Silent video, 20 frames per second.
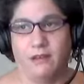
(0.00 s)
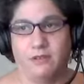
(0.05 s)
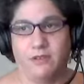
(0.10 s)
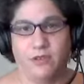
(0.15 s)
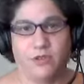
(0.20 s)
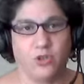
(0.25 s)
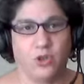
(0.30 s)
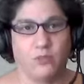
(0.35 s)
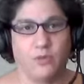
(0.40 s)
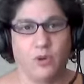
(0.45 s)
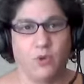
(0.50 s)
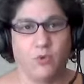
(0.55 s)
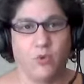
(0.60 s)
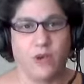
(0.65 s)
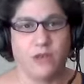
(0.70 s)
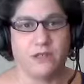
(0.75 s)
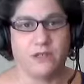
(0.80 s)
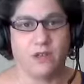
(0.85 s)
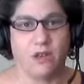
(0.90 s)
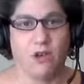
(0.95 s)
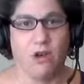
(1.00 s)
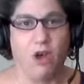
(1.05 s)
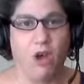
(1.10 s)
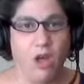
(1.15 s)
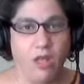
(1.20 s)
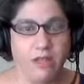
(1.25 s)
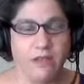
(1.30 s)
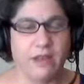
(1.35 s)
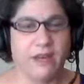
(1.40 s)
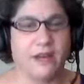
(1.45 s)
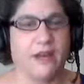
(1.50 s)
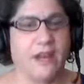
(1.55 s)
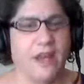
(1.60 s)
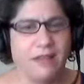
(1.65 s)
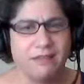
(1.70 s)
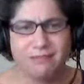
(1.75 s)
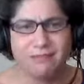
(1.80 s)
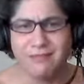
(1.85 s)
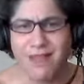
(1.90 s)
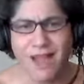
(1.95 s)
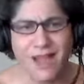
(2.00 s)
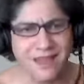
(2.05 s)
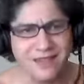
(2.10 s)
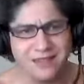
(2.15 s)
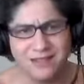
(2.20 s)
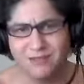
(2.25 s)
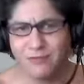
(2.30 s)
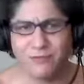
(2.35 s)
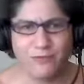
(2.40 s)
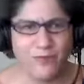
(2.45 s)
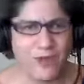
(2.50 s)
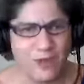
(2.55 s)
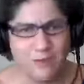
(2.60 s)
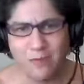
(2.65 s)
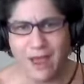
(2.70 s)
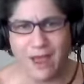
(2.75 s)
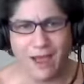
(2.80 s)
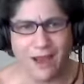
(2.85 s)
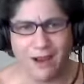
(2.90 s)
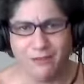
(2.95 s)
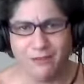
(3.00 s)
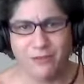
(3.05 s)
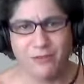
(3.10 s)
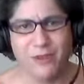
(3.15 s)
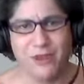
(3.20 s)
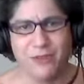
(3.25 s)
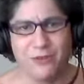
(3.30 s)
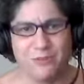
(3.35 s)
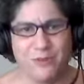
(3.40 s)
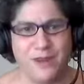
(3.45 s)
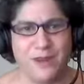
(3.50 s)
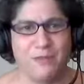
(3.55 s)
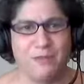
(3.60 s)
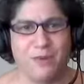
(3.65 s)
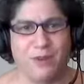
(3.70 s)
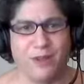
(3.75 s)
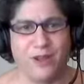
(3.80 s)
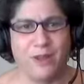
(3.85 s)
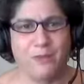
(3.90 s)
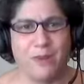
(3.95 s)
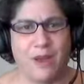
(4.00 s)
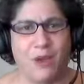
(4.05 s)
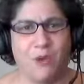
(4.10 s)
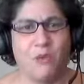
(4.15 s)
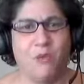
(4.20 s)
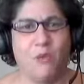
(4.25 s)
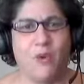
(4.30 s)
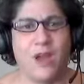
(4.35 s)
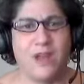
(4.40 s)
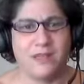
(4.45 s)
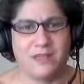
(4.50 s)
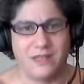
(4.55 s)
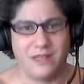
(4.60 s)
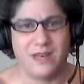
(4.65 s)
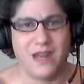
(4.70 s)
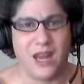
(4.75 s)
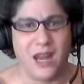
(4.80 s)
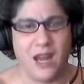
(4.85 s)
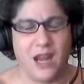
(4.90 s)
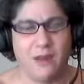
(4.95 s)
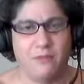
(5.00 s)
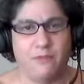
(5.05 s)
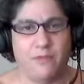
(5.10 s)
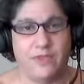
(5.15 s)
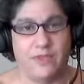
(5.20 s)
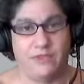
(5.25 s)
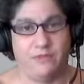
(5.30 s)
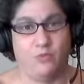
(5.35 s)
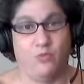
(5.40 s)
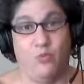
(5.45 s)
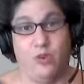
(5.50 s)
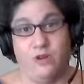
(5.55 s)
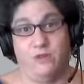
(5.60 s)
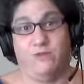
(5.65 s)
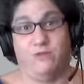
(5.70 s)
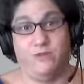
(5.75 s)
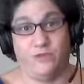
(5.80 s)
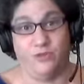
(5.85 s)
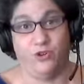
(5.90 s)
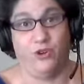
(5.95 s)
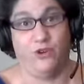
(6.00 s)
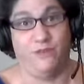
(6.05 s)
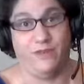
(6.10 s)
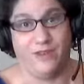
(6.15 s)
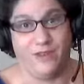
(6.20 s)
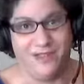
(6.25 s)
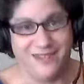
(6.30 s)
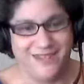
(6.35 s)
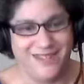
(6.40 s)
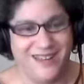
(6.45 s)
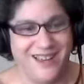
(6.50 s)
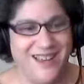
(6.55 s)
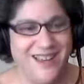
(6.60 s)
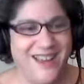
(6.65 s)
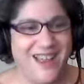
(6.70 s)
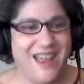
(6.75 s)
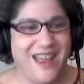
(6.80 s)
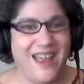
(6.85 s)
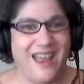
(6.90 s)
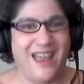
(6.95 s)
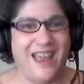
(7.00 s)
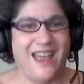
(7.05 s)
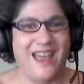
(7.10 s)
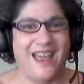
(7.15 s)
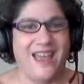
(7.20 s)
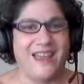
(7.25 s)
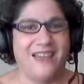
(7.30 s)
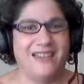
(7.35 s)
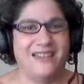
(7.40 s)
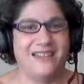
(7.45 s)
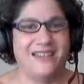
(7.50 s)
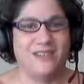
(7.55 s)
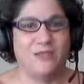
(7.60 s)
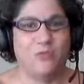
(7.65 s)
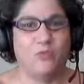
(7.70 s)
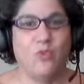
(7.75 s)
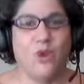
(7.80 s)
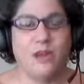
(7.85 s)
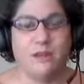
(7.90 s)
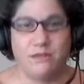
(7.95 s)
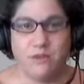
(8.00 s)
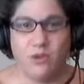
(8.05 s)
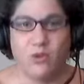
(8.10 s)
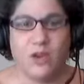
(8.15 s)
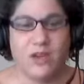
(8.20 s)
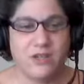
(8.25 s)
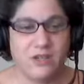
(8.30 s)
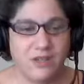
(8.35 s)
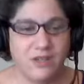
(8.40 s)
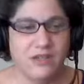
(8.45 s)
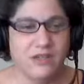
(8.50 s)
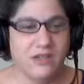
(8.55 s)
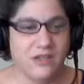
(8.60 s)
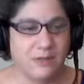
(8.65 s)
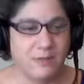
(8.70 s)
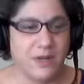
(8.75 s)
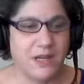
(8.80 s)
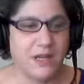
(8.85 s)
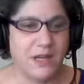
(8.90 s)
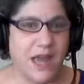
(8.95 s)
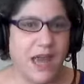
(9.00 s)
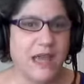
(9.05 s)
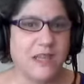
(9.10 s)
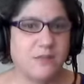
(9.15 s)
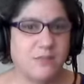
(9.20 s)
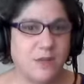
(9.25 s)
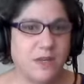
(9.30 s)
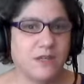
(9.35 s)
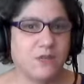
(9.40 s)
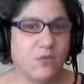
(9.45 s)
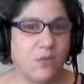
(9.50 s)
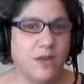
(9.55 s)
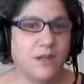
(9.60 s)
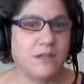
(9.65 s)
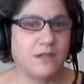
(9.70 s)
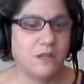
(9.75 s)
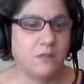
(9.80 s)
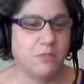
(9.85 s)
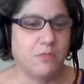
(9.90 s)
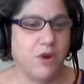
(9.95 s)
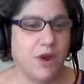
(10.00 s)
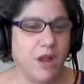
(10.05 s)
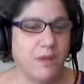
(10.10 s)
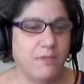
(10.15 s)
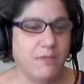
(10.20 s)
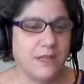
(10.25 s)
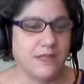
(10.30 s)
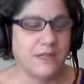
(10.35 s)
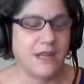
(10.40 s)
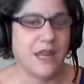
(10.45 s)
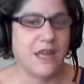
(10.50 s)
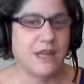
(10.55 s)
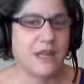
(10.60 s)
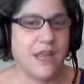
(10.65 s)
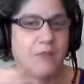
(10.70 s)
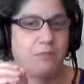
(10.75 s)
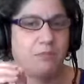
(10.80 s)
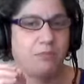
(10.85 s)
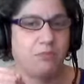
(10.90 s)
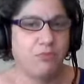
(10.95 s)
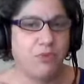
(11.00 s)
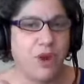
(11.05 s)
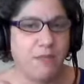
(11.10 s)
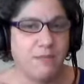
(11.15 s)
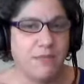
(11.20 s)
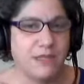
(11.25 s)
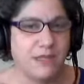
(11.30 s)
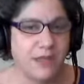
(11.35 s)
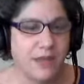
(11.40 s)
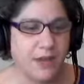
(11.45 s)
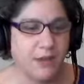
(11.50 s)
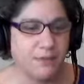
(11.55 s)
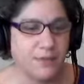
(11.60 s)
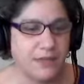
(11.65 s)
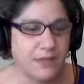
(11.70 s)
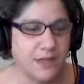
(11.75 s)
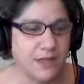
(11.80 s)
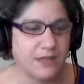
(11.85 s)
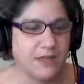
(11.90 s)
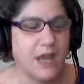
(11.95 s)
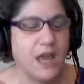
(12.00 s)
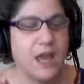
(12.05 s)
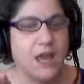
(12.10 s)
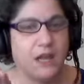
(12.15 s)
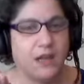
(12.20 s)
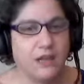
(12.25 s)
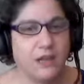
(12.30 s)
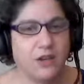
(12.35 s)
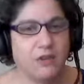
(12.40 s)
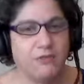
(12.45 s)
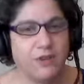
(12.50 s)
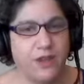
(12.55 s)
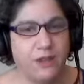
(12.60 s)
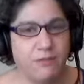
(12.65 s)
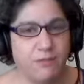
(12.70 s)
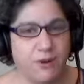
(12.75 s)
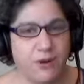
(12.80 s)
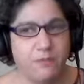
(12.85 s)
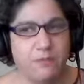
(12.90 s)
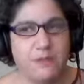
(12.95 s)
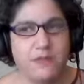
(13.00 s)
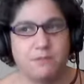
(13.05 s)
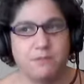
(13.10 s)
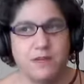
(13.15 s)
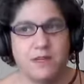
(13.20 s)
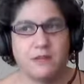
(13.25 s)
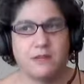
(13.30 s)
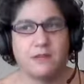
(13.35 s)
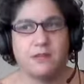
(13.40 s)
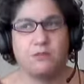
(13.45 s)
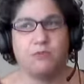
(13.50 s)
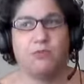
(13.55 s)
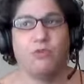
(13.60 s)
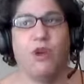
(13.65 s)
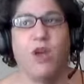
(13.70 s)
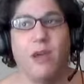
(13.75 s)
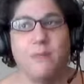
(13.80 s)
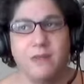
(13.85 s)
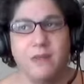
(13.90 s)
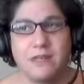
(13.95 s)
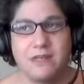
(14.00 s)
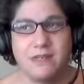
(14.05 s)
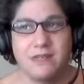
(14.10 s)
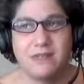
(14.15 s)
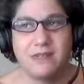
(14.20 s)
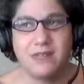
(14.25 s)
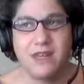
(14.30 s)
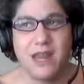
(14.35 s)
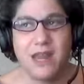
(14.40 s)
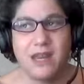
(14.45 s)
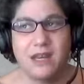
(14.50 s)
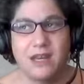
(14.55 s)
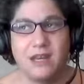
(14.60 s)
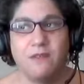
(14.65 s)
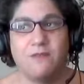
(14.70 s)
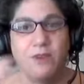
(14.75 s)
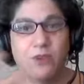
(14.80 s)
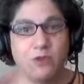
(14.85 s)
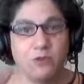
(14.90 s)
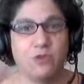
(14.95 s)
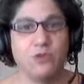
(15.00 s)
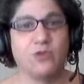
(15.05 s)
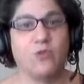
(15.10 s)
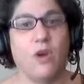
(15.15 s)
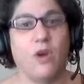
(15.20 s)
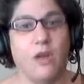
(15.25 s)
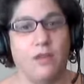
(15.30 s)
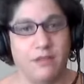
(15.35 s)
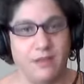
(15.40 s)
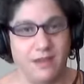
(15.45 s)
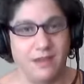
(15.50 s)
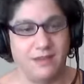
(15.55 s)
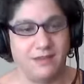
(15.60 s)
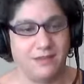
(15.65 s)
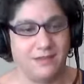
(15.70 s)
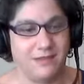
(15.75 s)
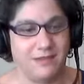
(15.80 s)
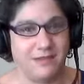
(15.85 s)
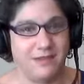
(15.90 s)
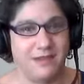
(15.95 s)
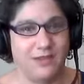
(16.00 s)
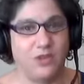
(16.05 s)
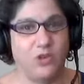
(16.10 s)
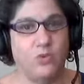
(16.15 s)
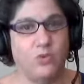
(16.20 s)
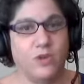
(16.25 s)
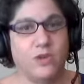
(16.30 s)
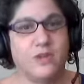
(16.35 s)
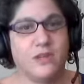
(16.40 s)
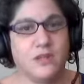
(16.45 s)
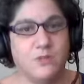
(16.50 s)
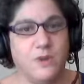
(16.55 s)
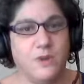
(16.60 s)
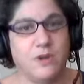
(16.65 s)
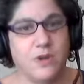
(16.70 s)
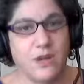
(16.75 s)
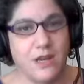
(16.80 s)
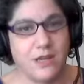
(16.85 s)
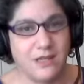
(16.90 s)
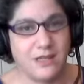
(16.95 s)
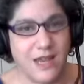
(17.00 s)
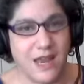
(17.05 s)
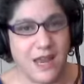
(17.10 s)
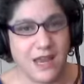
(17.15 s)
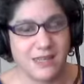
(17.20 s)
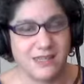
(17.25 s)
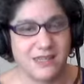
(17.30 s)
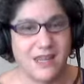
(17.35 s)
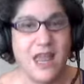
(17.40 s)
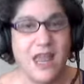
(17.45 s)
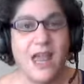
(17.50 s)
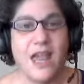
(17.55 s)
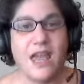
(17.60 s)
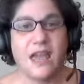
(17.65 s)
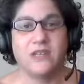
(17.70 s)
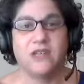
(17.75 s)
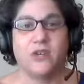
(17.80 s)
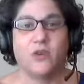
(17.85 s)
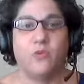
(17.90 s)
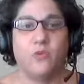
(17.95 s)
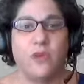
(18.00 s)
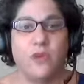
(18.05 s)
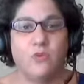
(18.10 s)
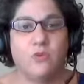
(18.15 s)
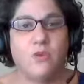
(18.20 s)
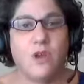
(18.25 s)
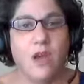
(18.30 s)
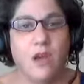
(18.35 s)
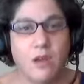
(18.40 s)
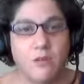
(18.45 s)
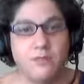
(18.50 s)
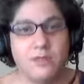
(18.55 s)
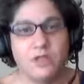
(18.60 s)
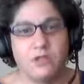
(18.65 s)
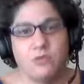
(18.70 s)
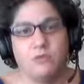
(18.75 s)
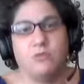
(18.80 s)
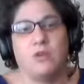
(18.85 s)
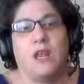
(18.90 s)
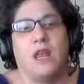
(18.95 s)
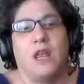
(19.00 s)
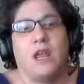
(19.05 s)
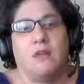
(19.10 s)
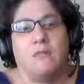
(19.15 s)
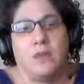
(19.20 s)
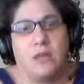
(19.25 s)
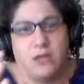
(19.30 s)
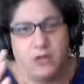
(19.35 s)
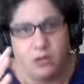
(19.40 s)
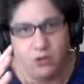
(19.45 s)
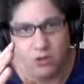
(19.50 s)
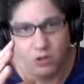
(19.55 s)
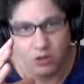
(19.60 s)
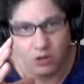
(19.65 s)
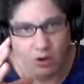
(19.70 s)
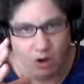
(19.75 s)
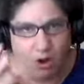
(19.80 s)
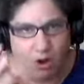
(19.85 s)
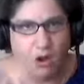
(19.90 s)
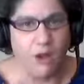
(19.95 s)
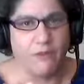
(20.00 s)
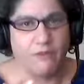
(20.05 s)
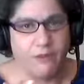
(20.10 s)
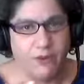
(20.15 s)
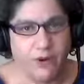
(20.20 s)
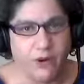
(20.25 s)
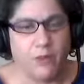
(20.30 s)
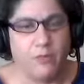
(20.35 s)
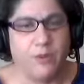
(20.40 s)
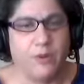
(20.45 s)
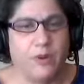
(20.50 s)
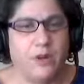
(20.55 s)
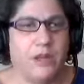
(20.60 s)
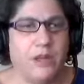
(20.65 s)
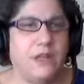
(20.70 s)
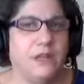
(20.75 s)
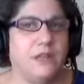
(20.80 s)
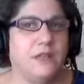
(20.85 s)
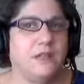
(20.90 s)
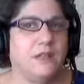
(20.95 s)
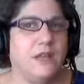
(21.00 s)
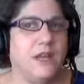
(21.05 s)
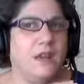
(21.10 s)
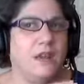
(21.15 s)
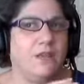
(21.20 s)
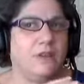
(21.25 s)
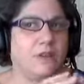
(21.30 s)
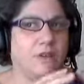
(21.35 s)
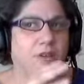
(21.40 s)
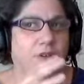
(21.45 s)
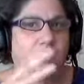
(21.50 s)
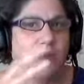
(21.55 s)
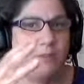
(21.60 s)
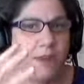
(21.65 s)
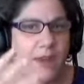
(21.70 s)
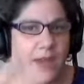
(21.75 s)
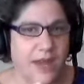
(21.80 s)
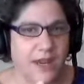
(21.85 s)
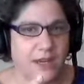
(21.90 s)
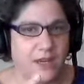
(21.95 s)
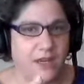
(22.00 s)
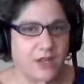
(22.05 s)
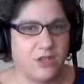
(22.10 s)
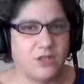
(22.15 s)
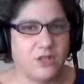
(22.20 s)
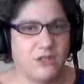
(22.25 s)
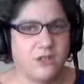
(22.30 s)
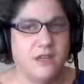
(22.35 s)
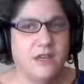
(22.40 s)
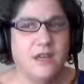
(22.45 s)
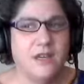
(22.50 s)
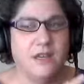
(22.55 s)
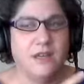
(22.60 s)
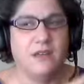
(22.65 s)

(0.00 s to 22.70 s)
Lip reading: determine what to call it, and I got lots of feedback from other people about what to name this wonderful service. And one of the questions that somebody asked me is, what is the promise? And that promise helps us clarify the purpose, because the promise is saying, if you do all this, you will experience X. And so when you come to naming your offer, putting it together in a package and